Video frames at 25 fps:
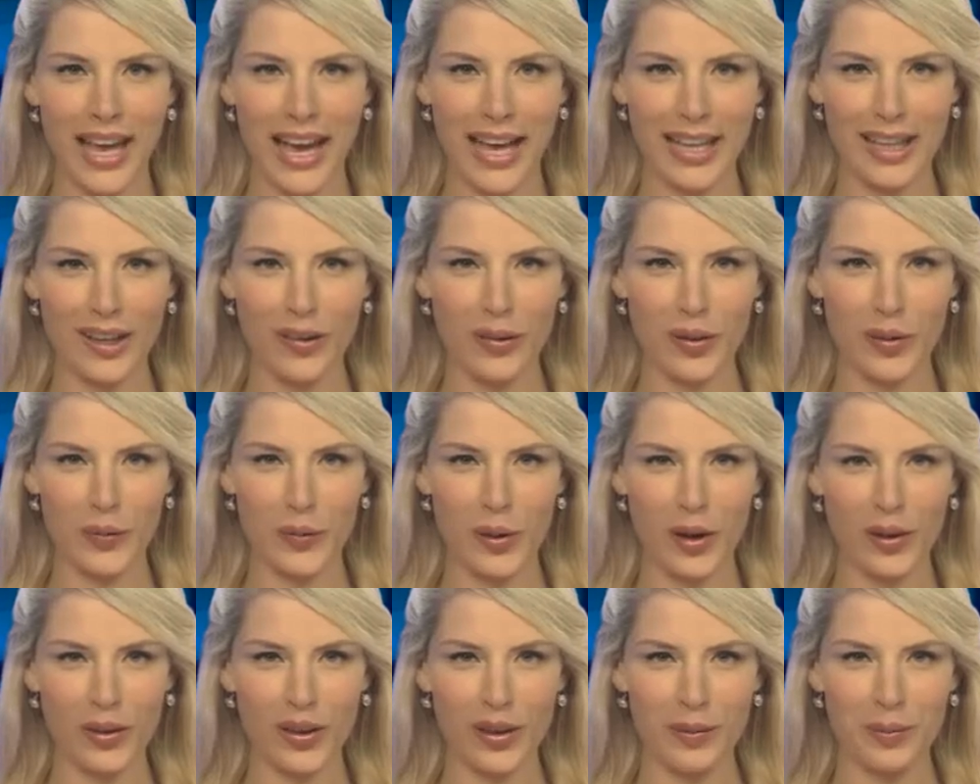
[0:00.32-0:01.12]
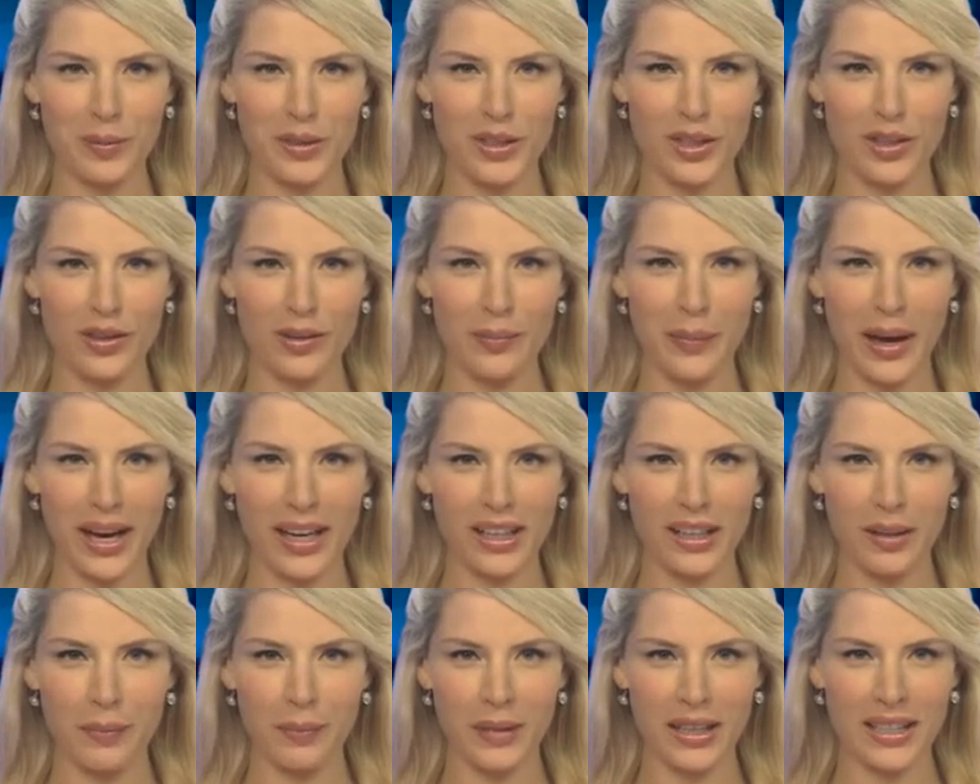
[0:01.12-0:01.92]
Hello and welcome to the
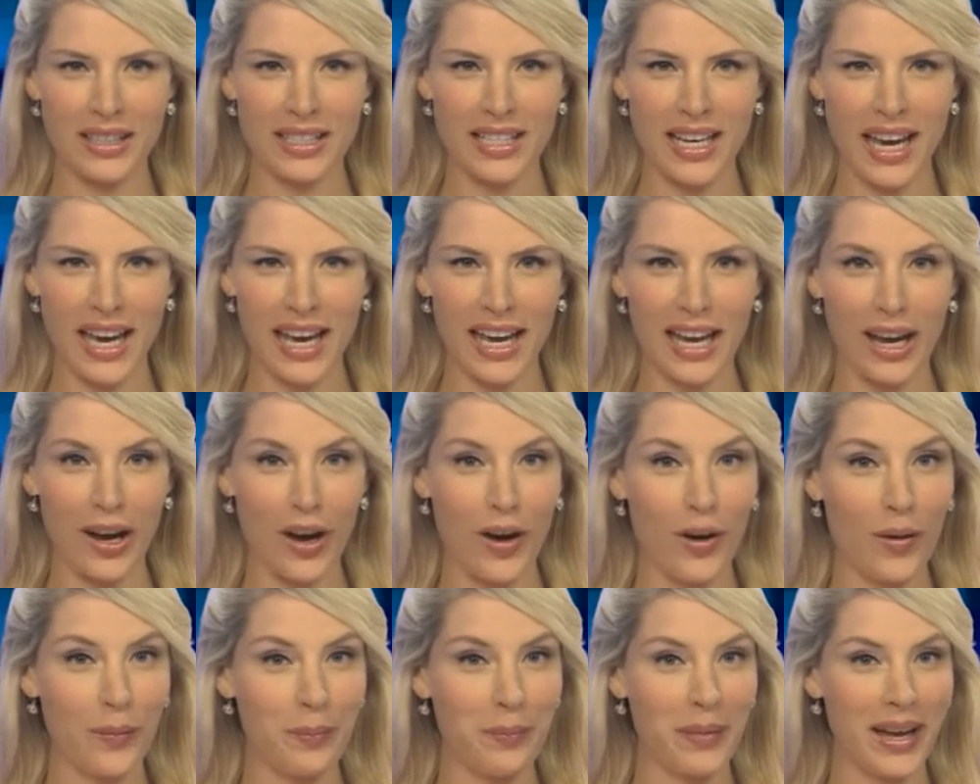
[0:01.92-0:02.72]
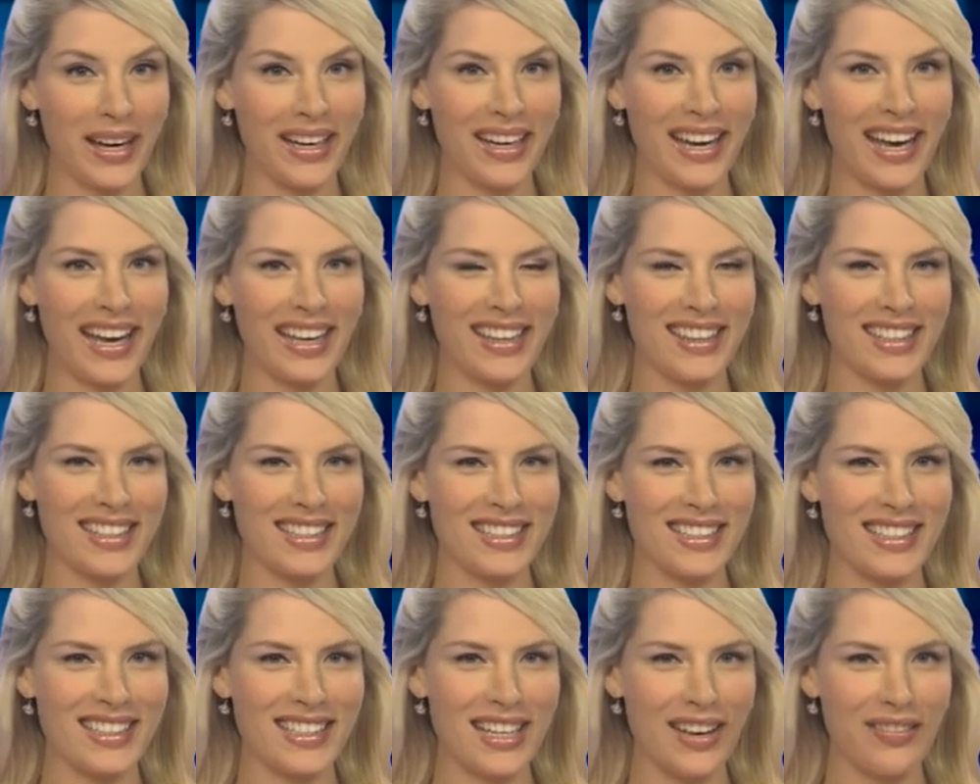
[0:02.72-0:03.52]
market at midday on Monday, the
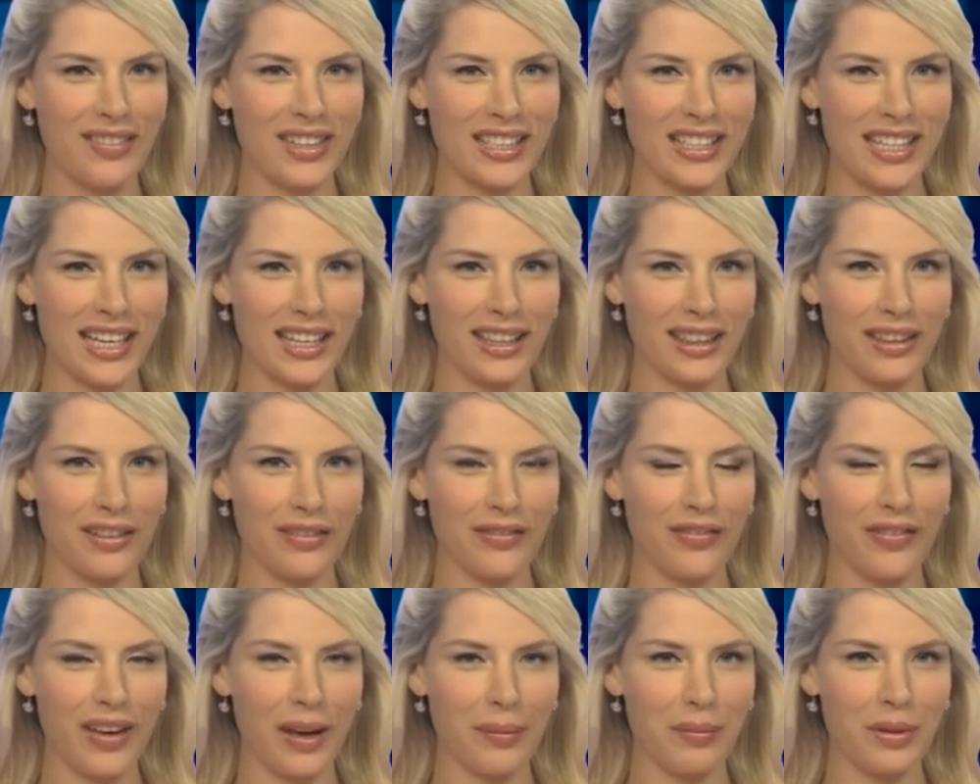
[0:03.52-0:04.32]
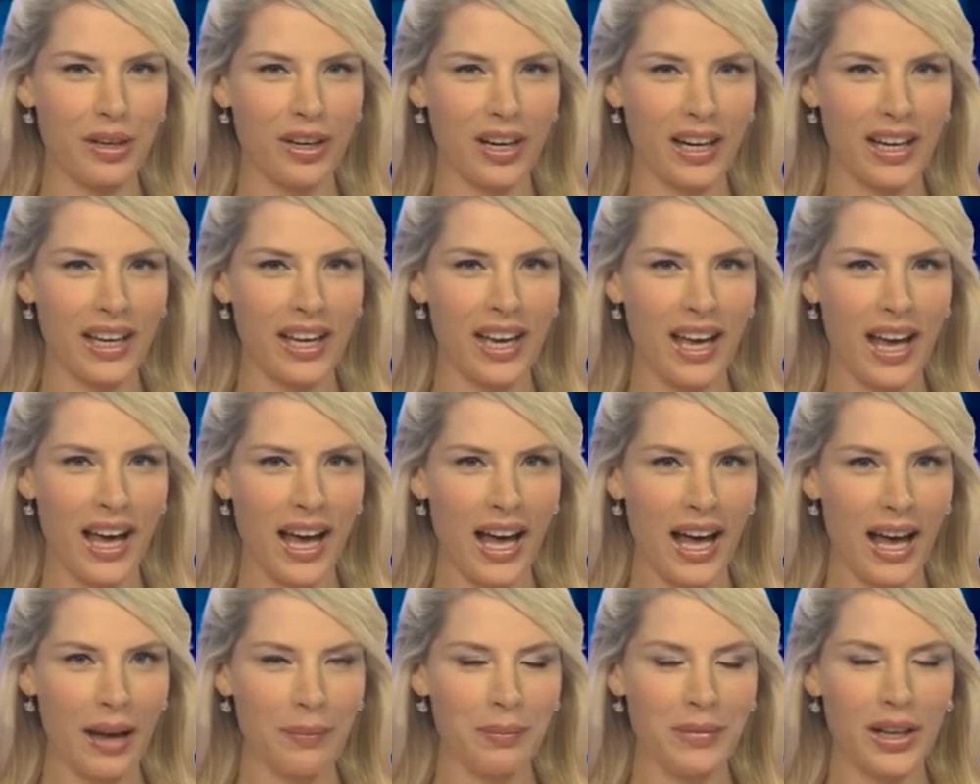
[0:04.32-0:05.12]
17th of February.
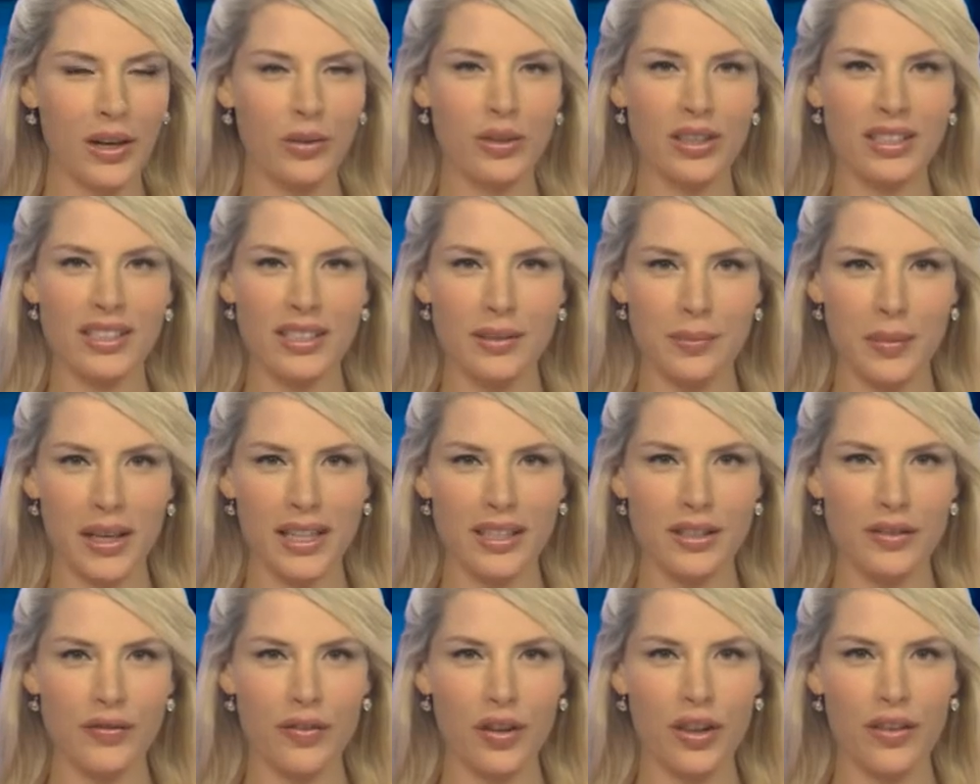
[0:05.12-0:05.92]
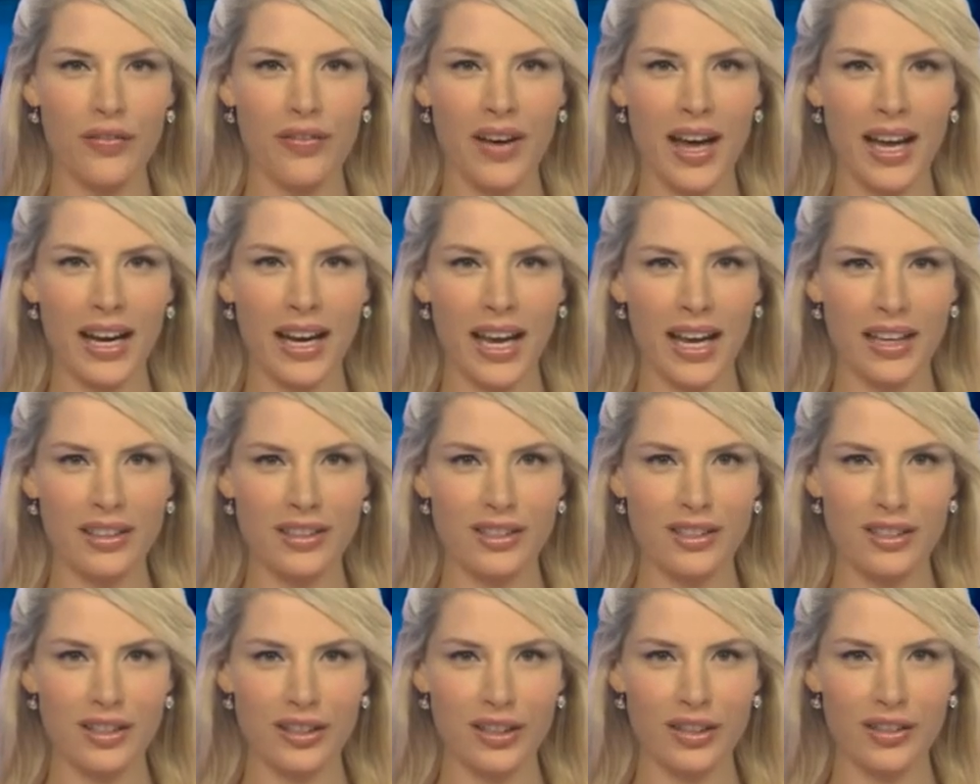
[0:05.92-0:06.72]
I'm Lel Smits for the
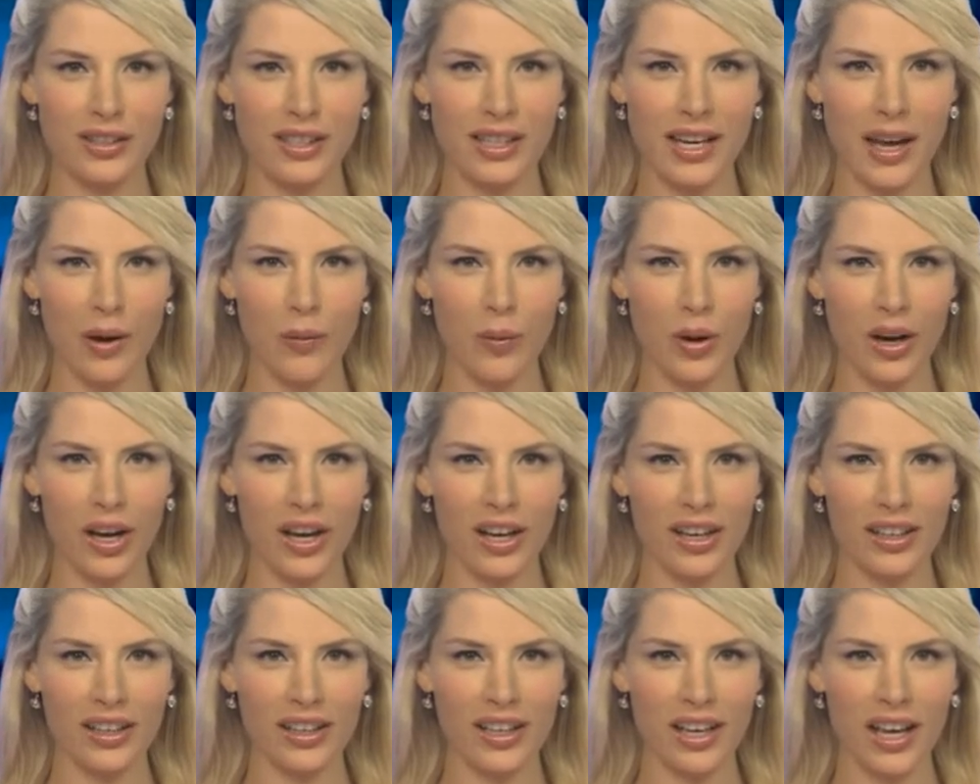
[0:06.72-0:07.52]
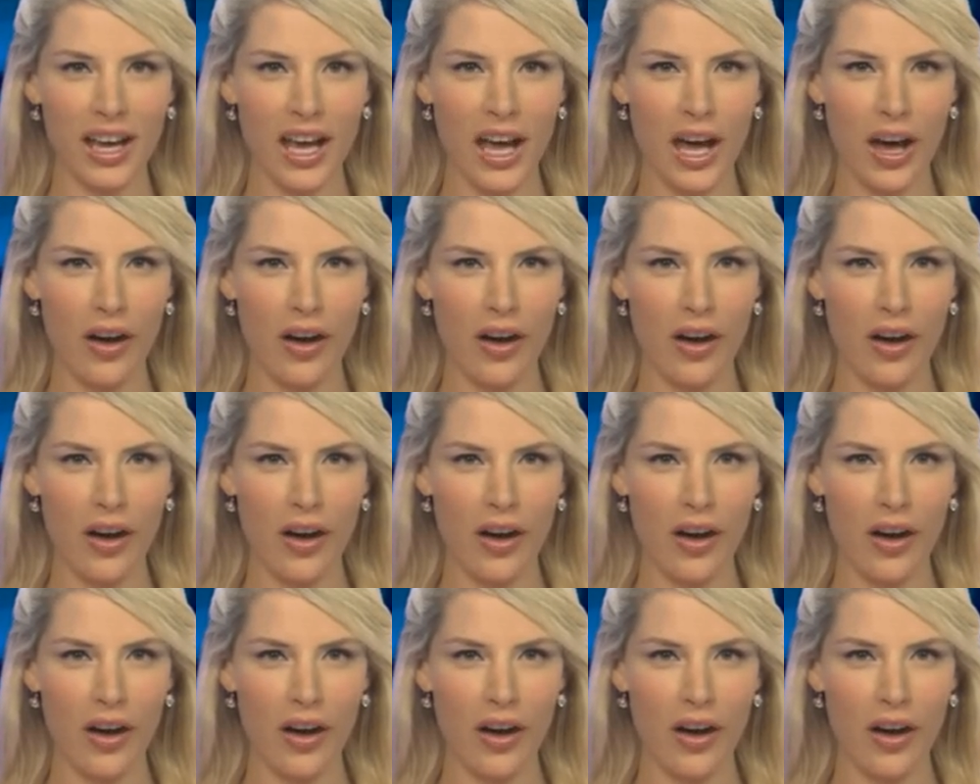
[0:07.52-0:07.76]
Finance News Network.